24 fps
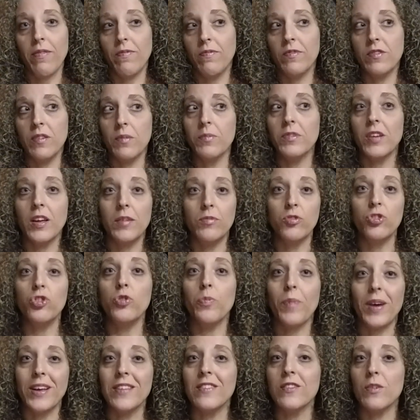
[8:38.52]
Sometimes
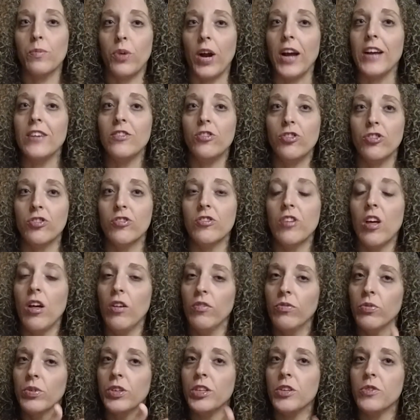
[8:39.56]
you might surprise
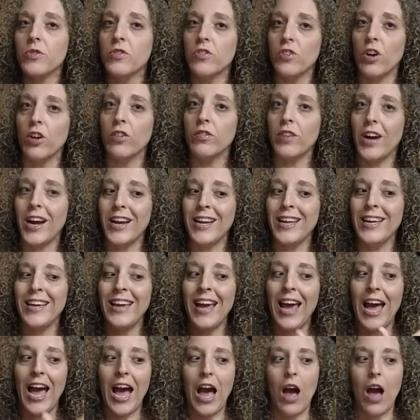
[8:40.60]
yourself when you start writing